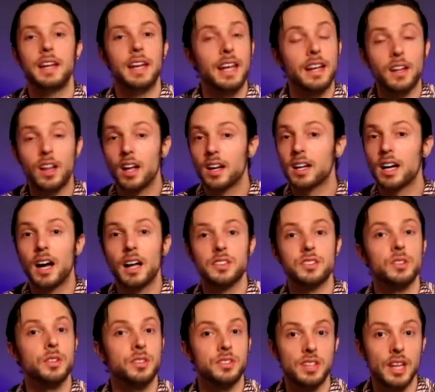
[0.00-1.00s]
an analog
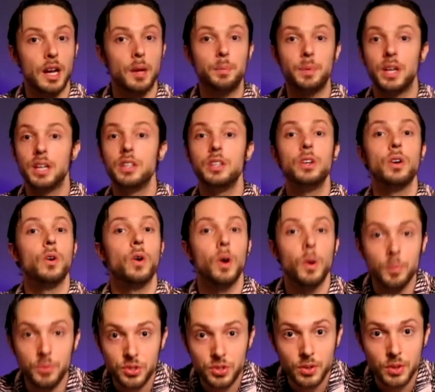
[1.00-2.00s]
console set up in your
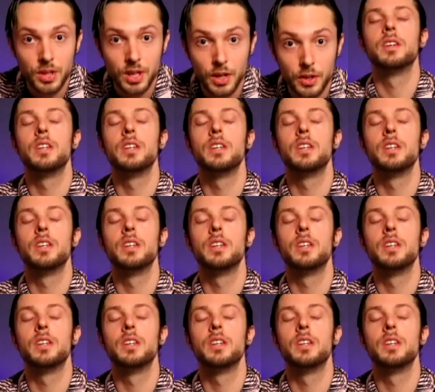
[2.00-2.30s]
home studio,